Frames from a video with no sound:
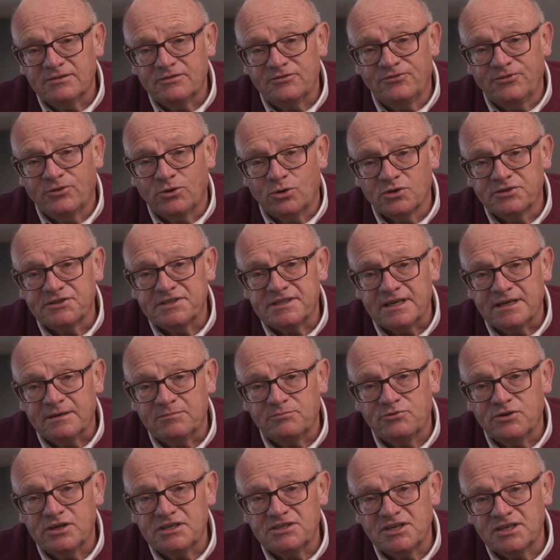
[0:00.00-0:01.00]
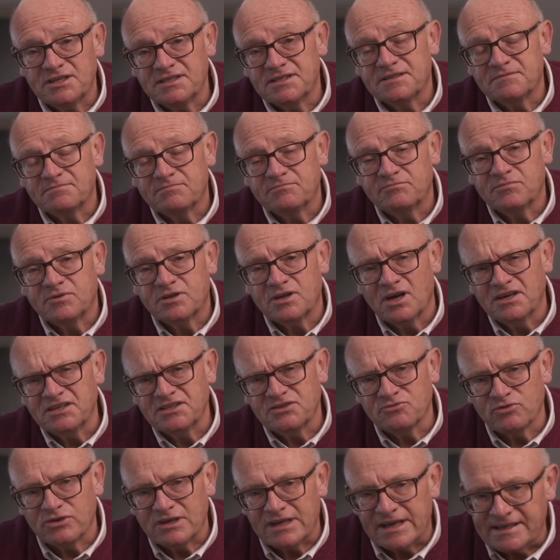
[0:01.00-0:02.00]
fourth tip, which is kind
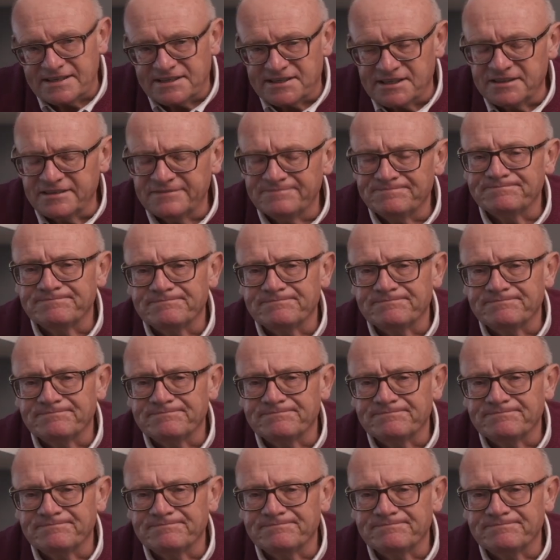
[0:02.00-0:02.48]
of related,